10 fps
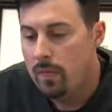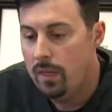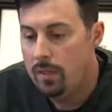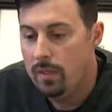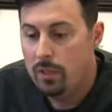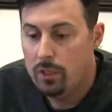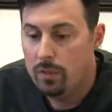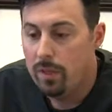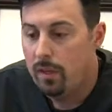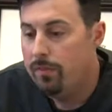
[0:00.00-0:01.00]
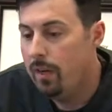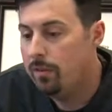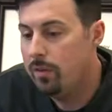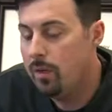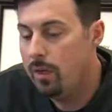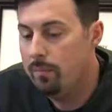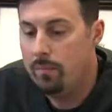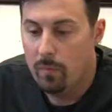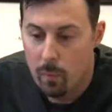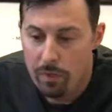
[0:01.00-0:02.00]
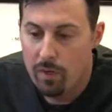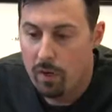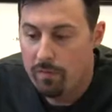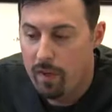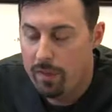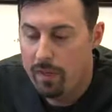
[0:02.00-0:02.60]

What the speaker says: And sure enough, after we verified